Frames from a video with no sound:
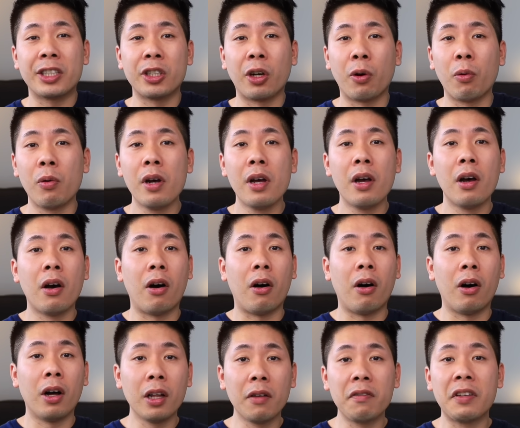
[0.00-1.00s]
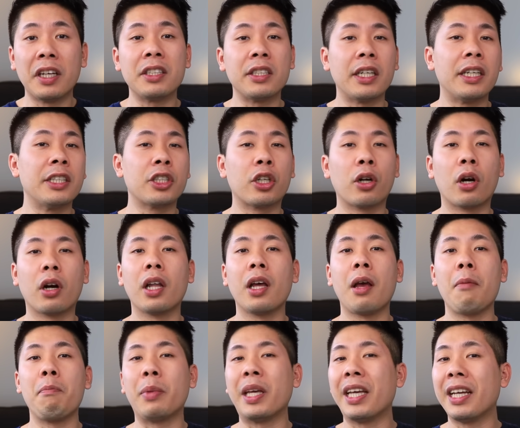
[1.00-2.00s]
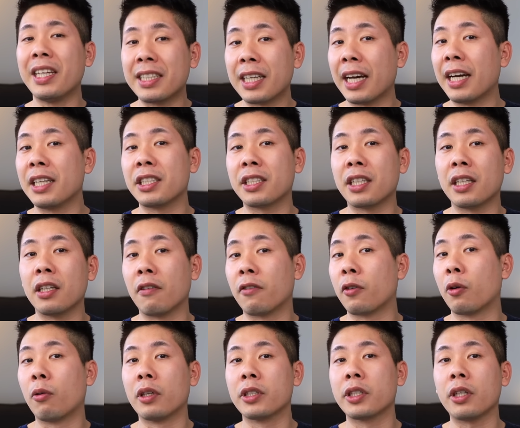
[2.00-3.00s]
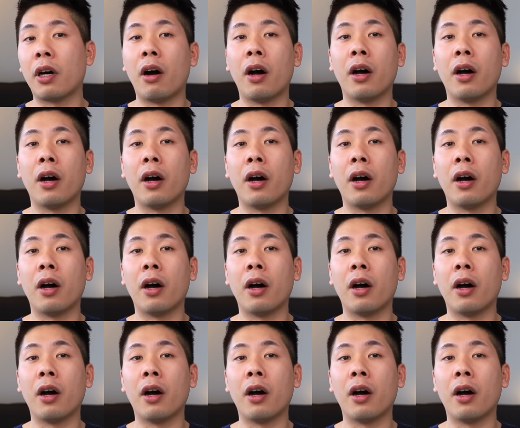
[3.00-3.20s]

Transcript: So all of this is currently being tested, of course,